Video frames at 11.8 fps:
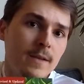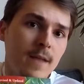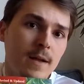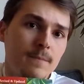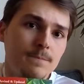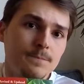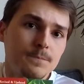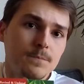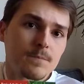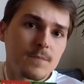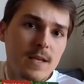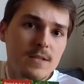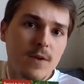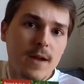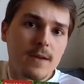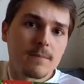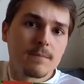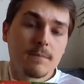In that things
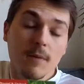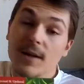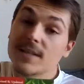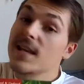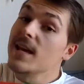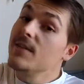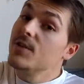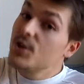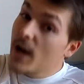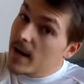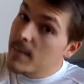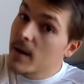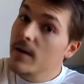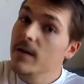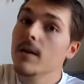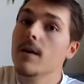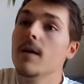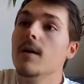like, let's say, the China
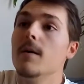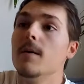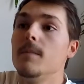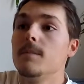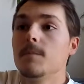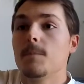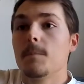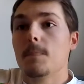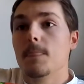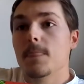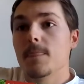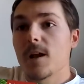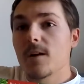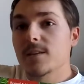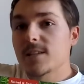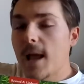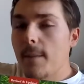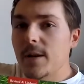berry, their
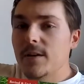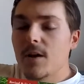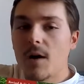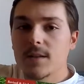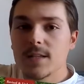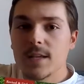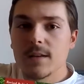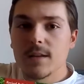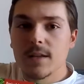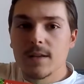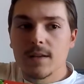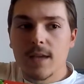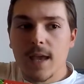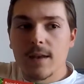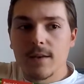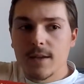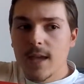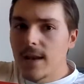saponin content
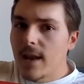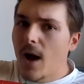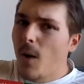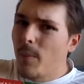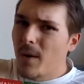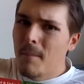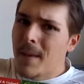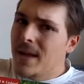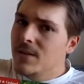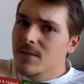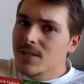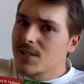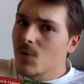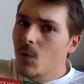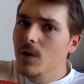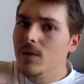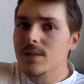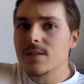can can help amend the
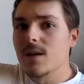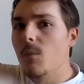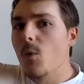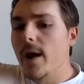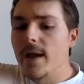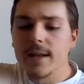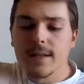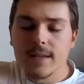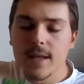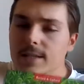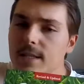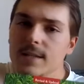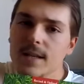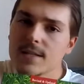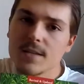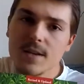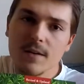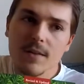soil in some way. And it, it didn't
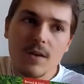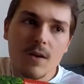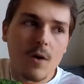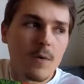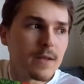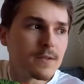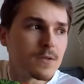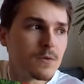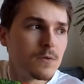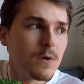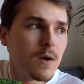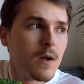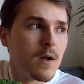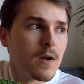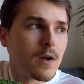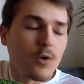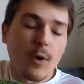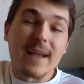necessarily go into
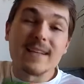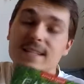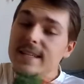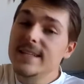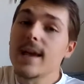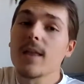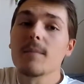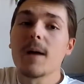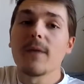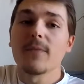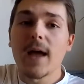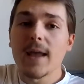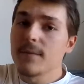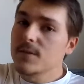great detail about that.